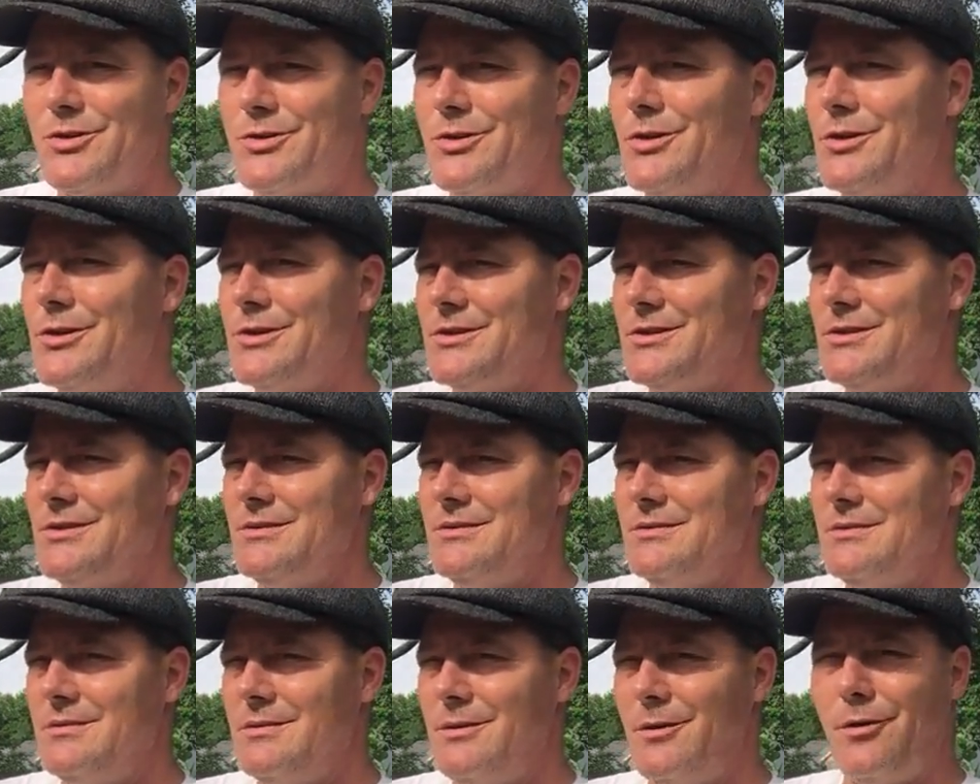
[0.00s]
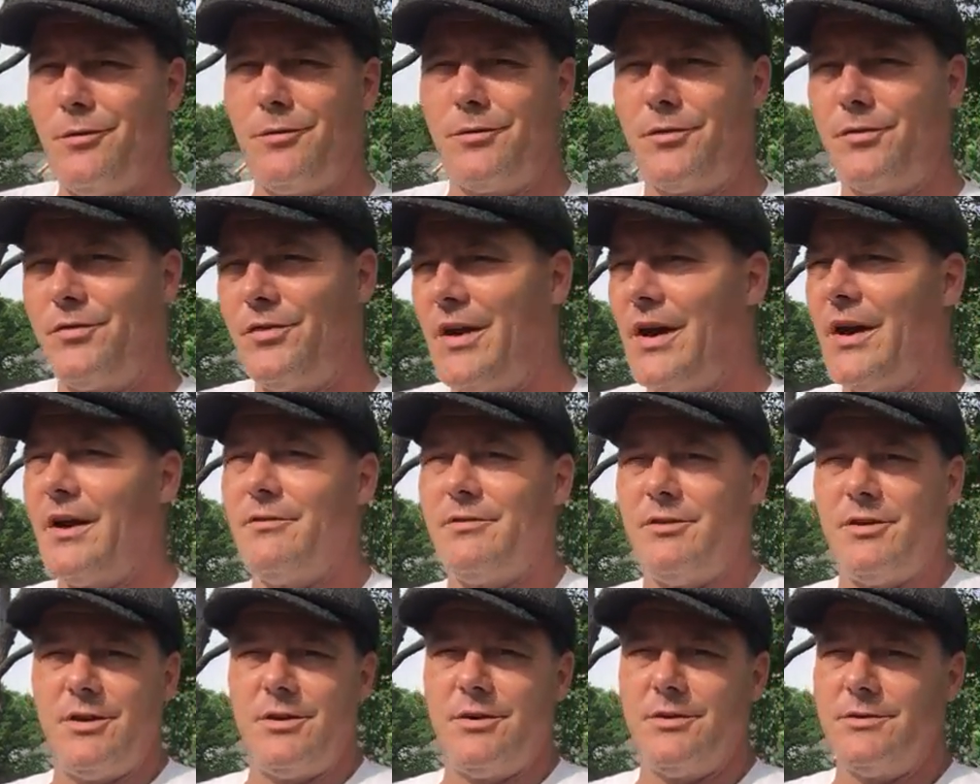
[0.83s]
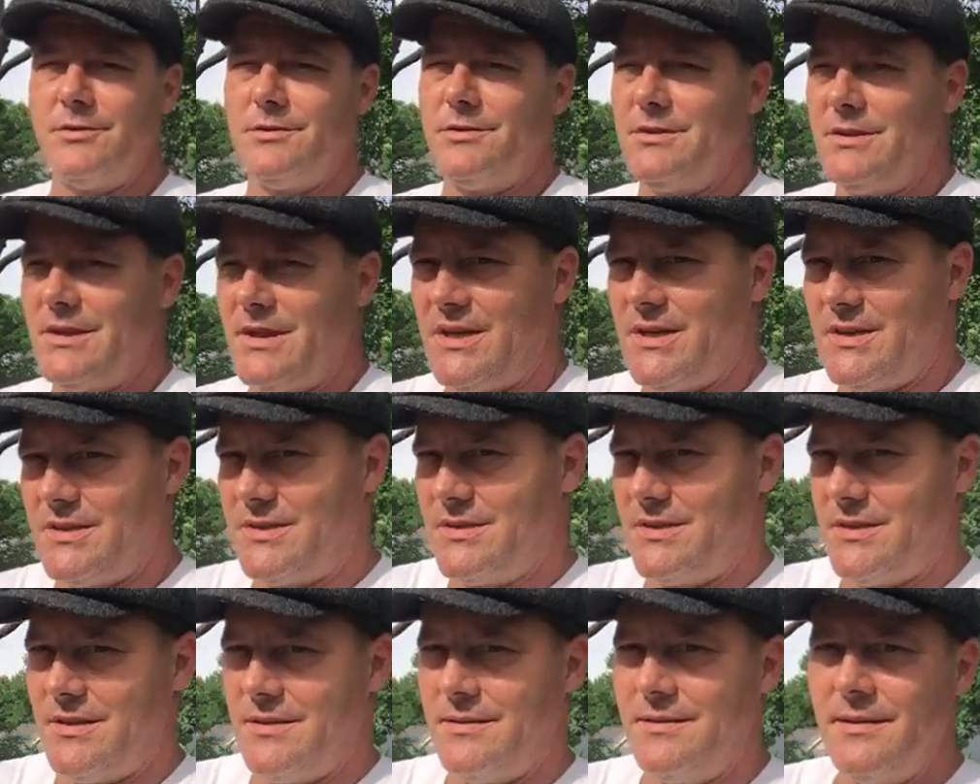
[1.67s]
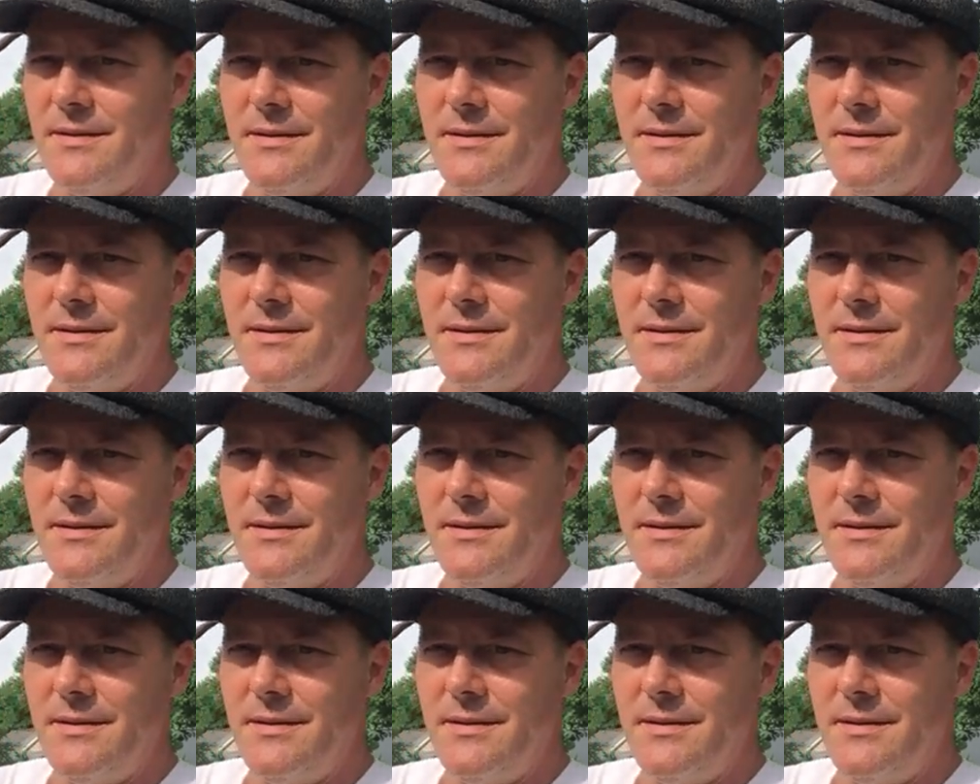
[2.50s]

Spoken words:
crossing over 5 years, it gets